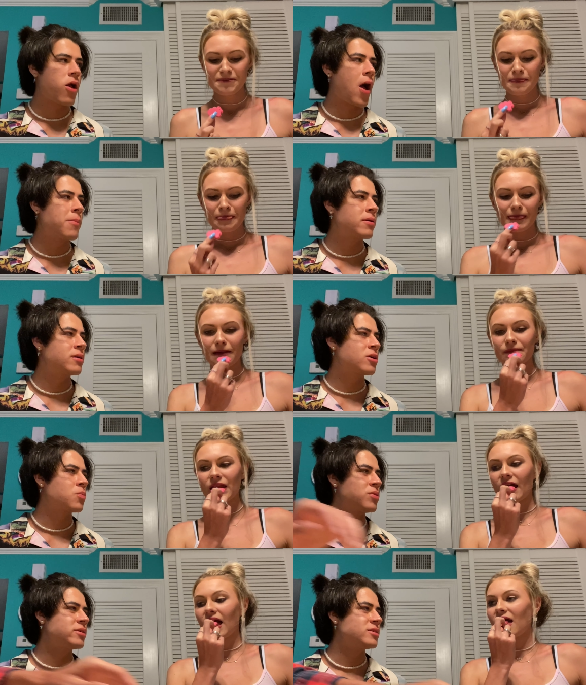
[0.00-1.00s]
Speaker 1: I've been on an
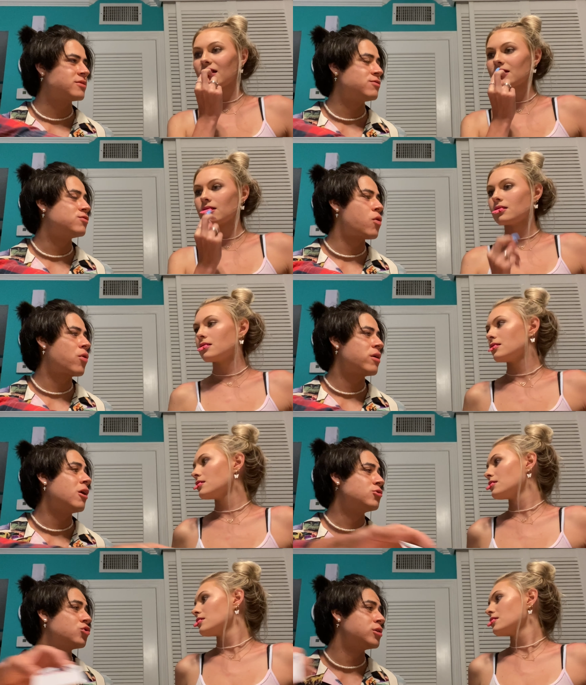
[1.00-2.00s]
airplane like four
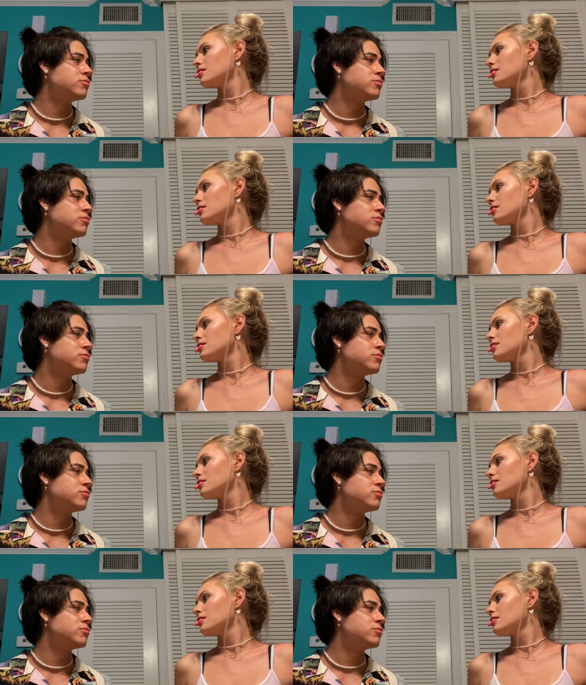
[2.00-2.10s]
hundred.